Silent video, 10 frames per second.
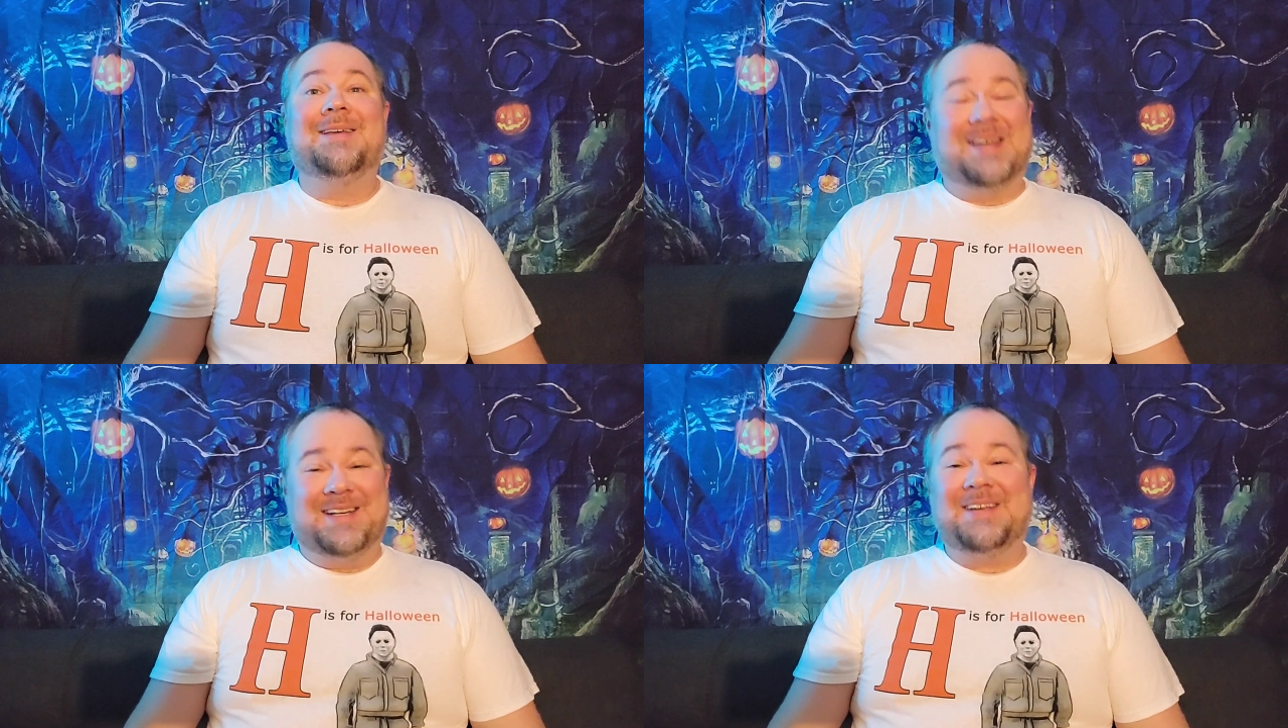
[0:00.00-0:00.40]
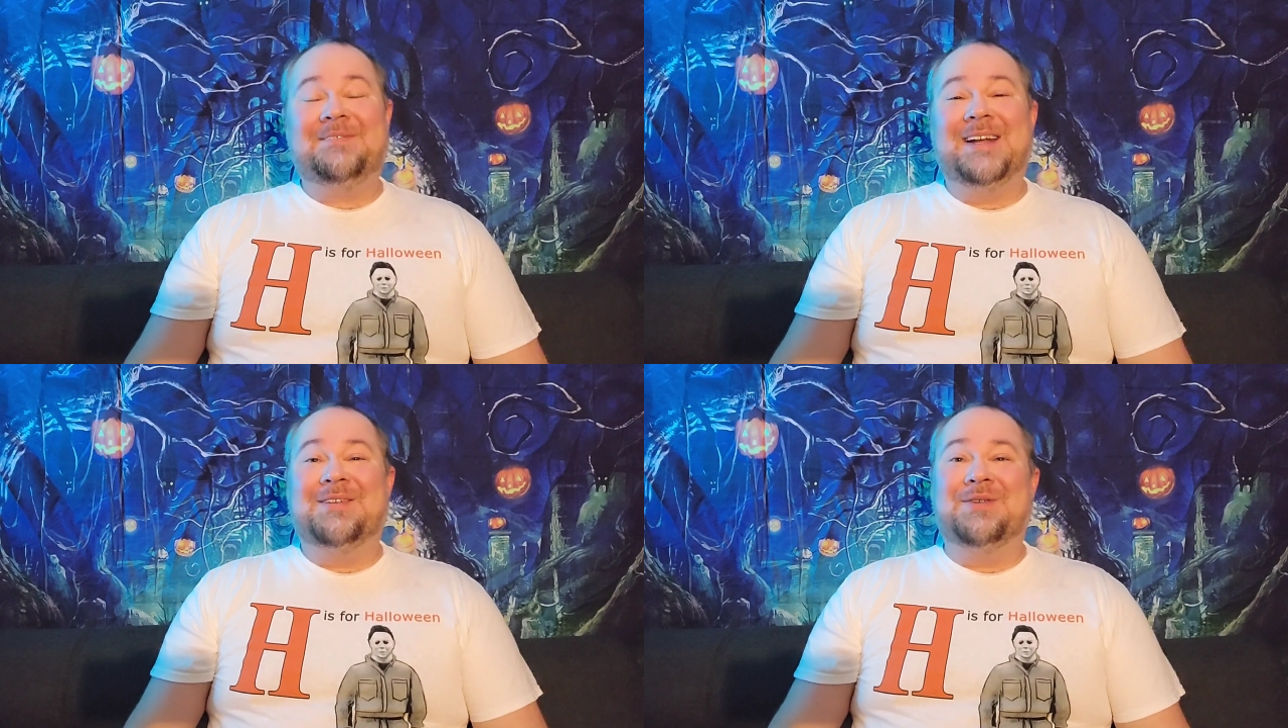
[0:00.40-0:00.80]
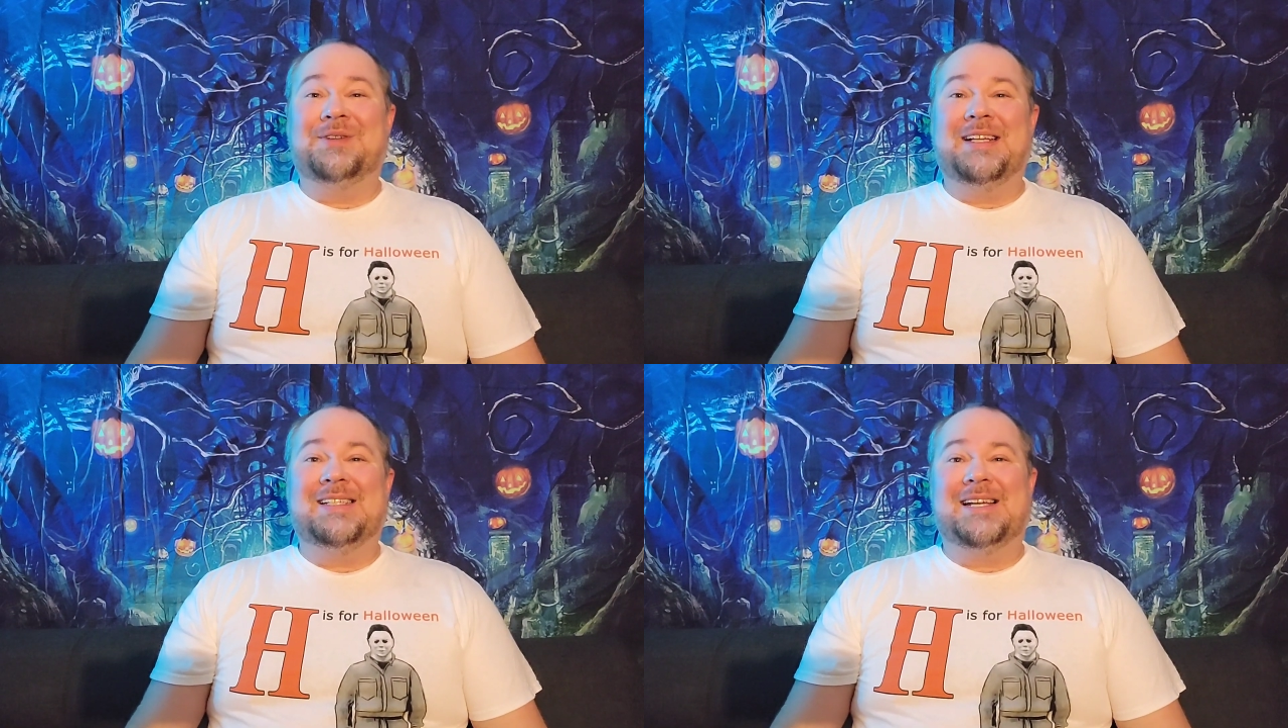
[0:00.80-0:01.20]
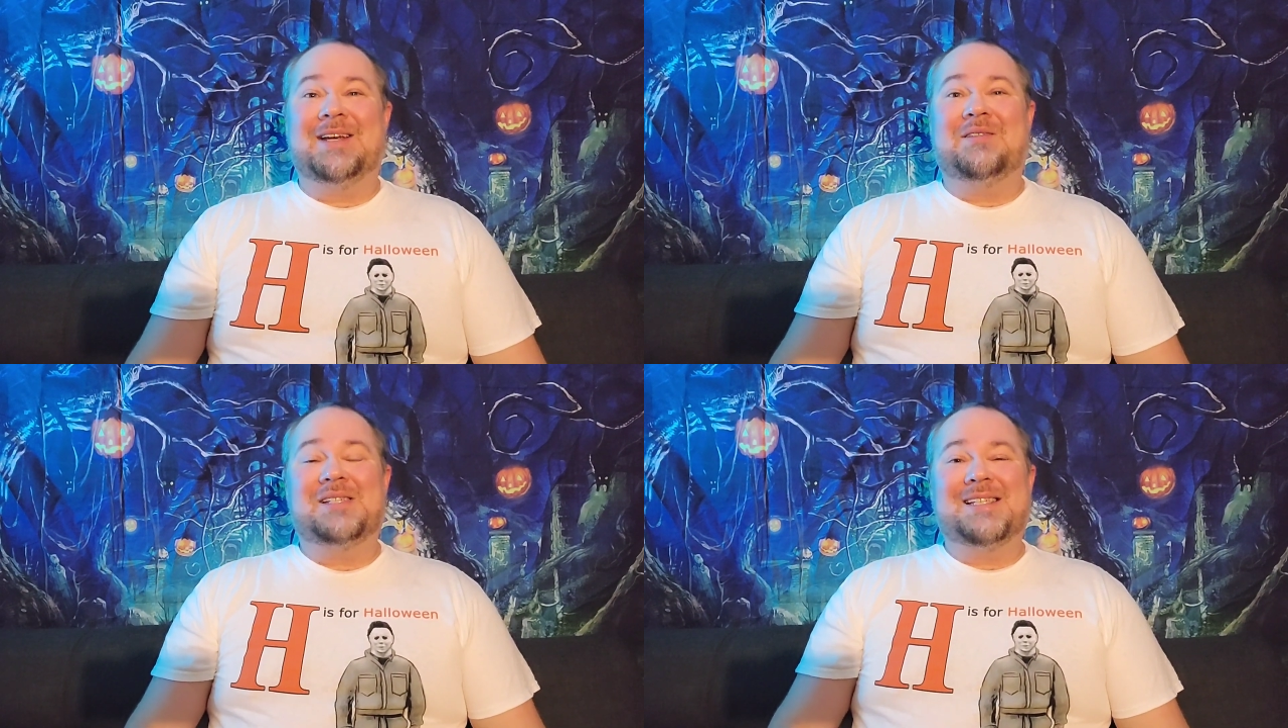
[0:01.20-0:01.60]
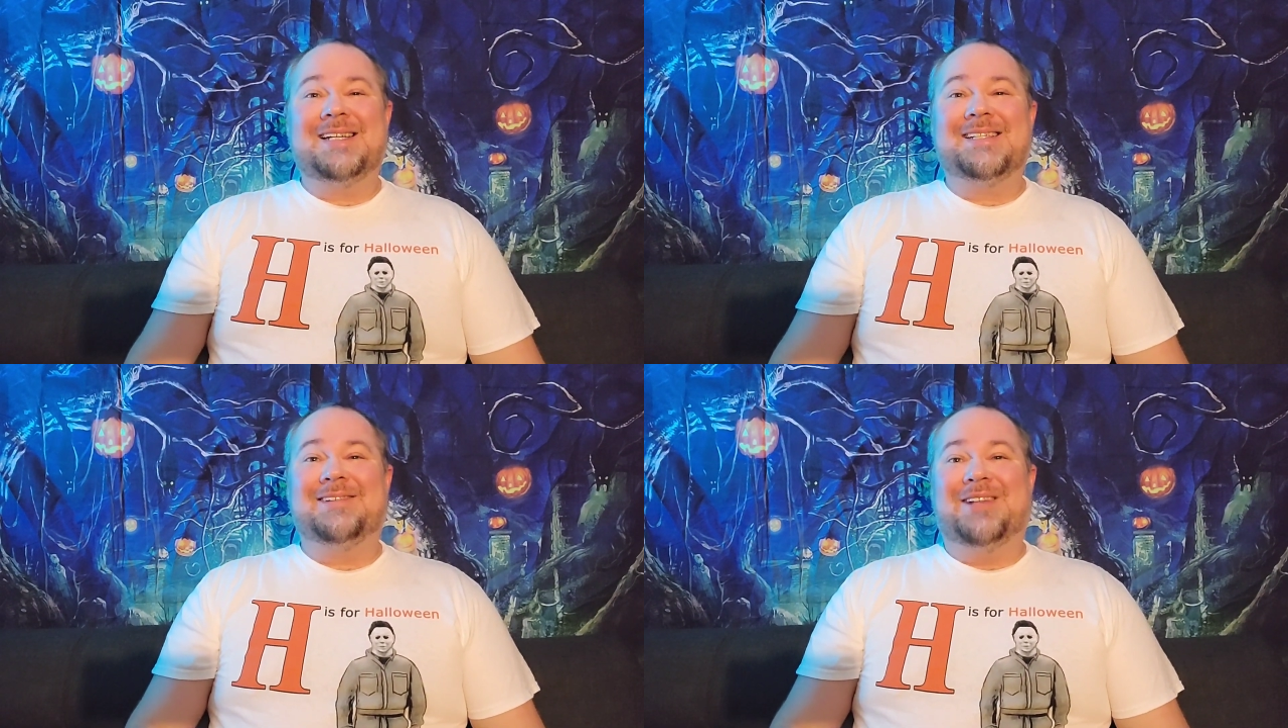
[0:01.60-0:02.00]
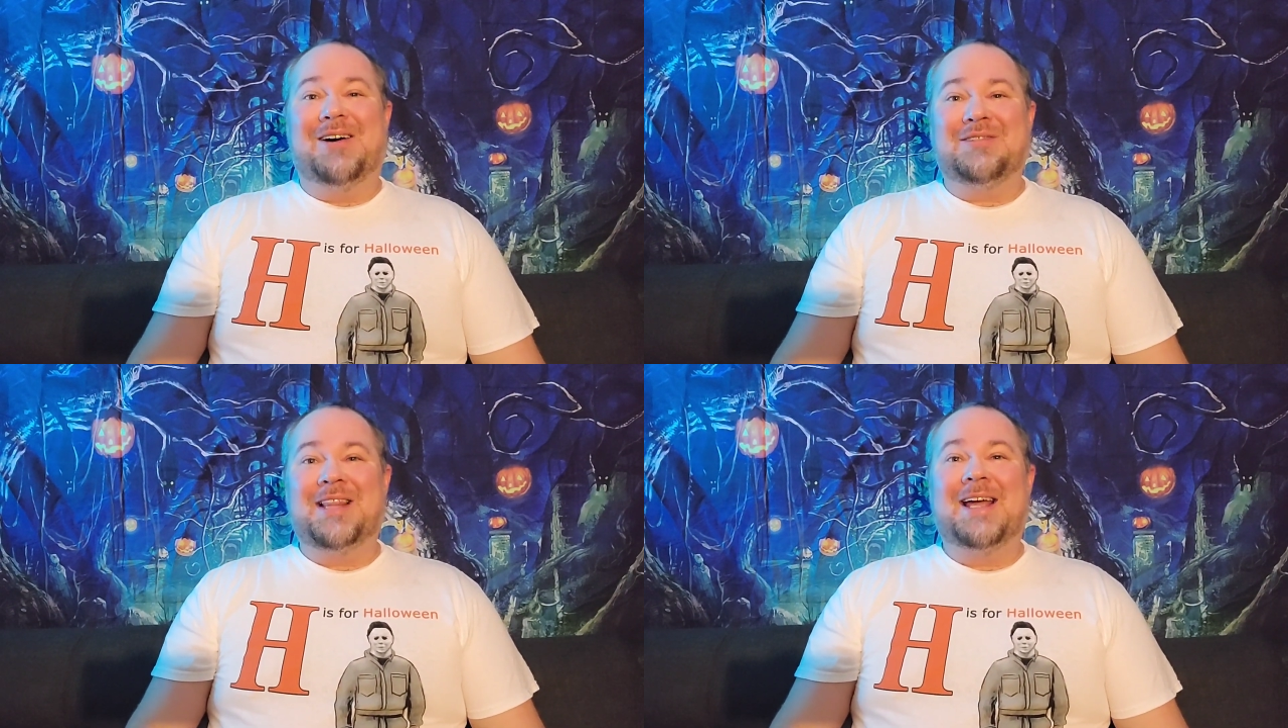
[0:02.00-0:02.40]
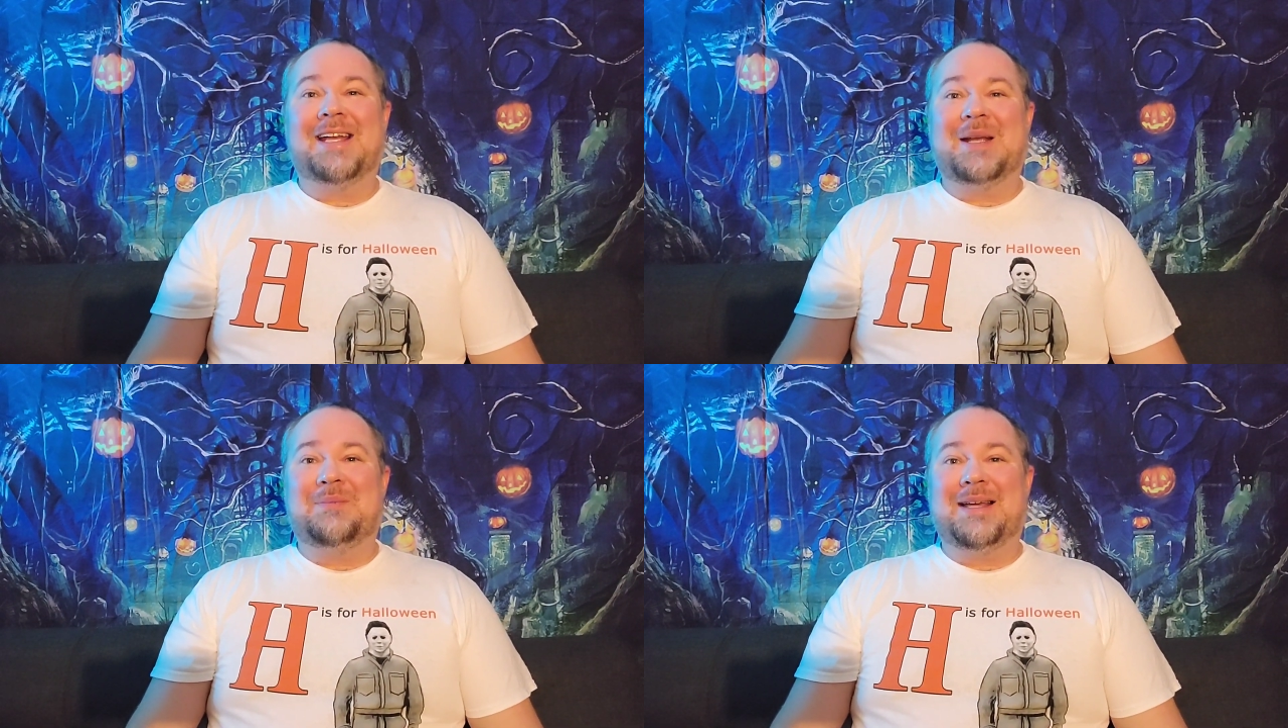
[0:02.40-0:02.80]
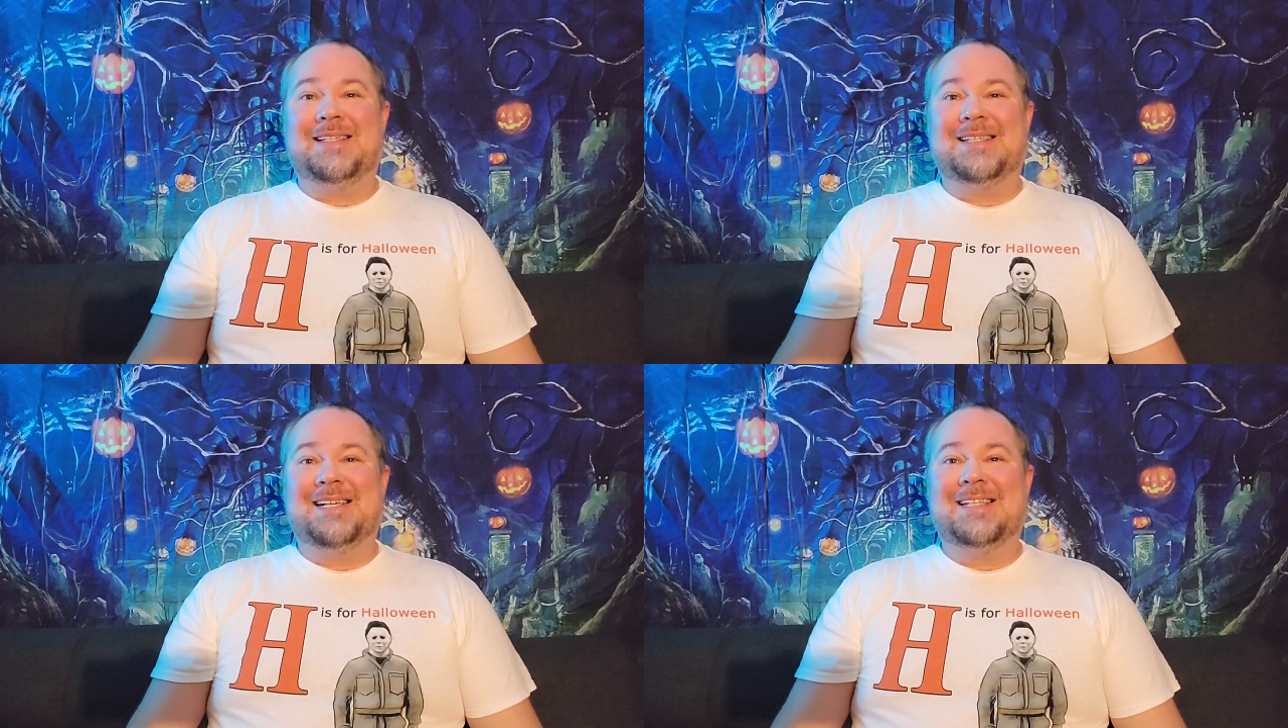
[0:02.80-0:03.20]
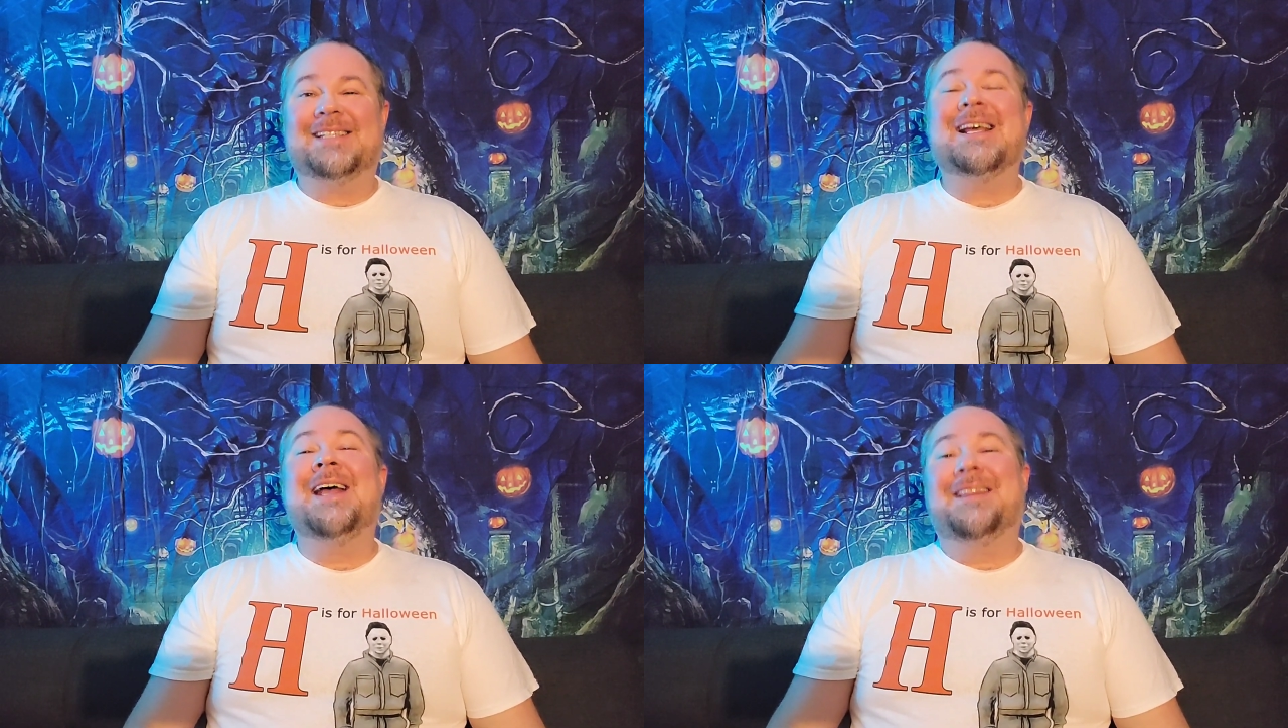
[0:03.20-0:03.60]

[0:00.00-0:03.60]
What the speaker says: Good evening, ghoulies and ghosties and long-leggedy beasties.